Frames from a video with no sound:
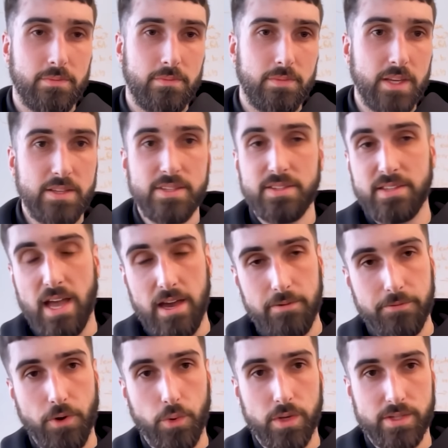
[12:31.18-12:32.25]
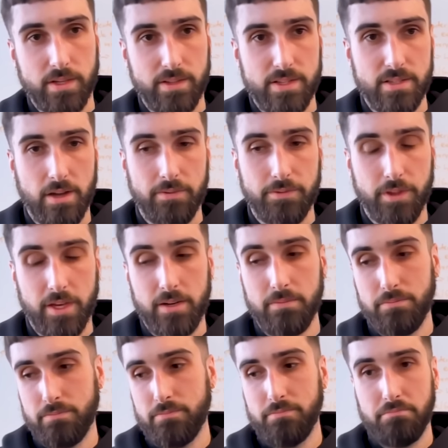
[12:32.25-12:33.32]
Instead, focus on the stuff that
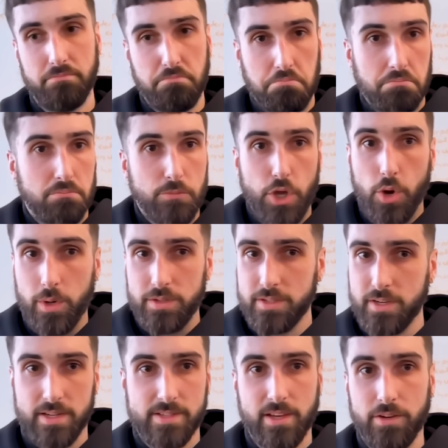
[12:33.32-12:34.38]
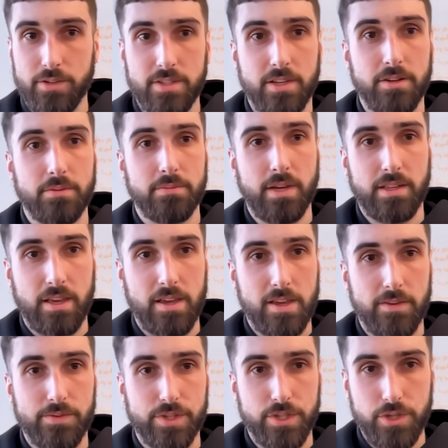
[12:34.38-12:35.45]
no one's going to sell to you and that
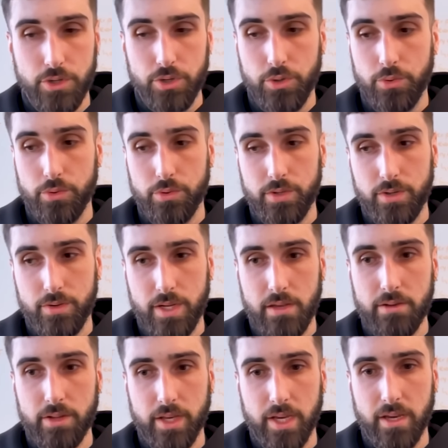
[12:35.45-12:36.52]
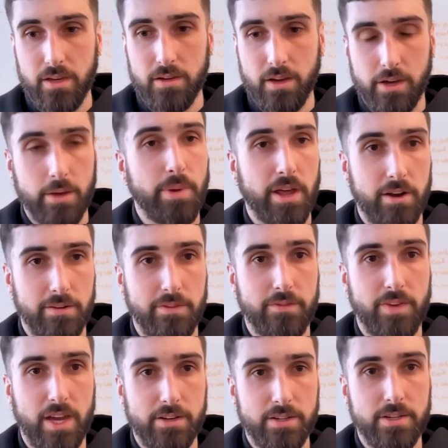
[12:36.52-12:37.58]
gives you uniquely a competitive
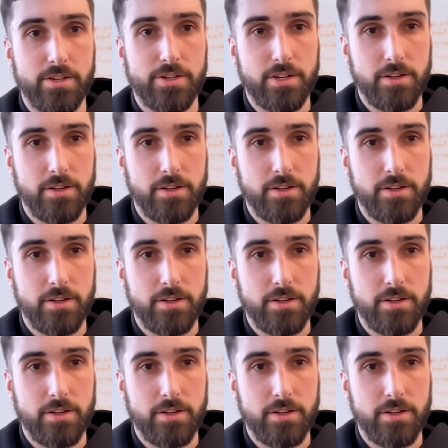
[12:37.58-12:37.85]
advantage.